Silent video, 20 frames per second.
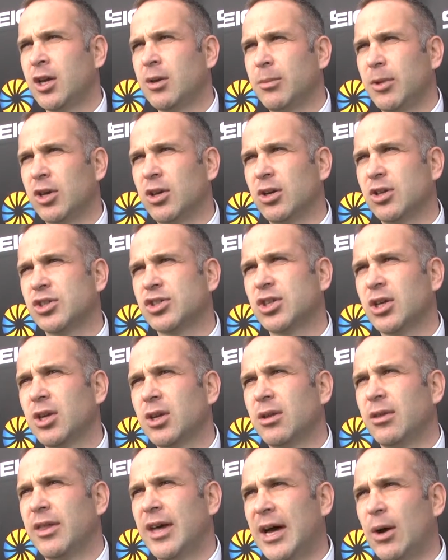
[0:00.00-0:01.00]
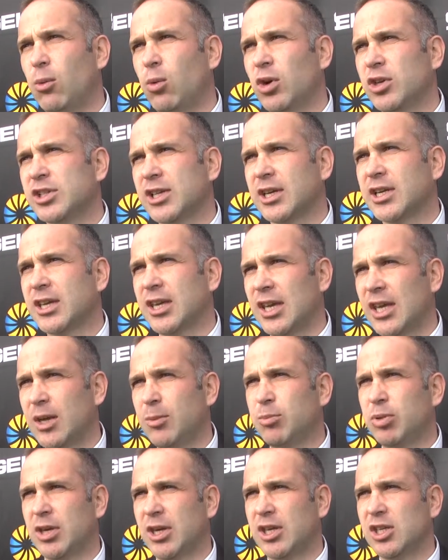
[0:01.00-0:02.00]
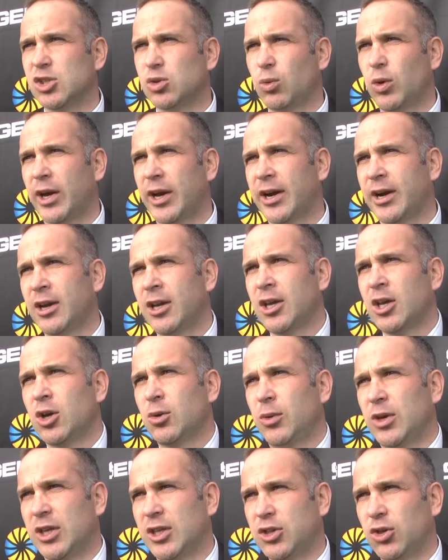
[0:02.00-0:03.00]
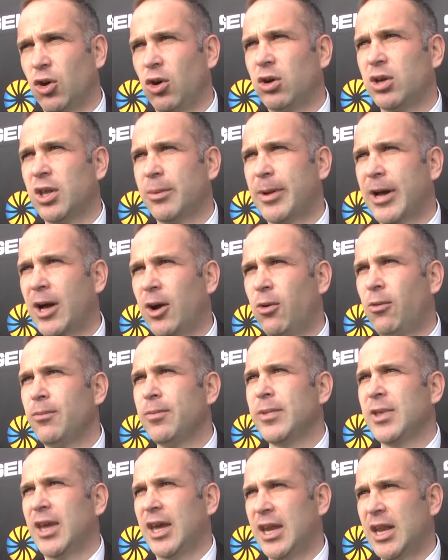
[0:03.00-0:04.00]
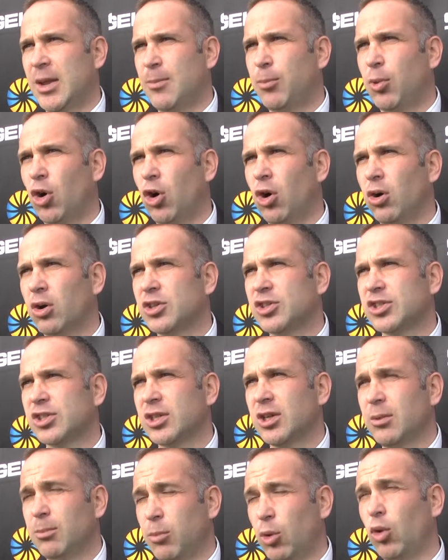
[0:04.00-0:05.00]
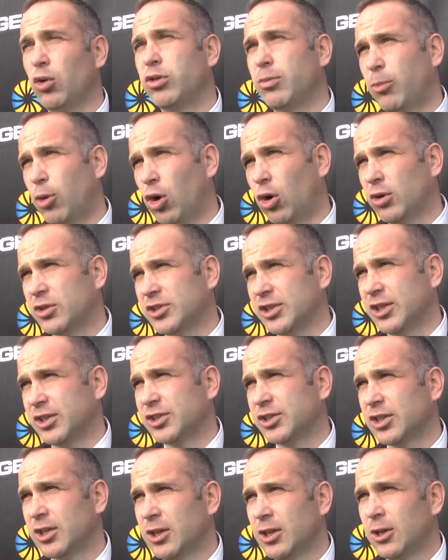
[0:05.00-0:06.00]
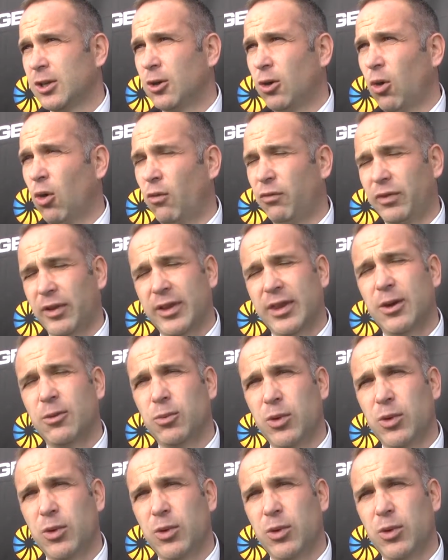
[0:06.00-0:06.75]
because that was a key piece where we had talked about in the box, both boxes, hopefully that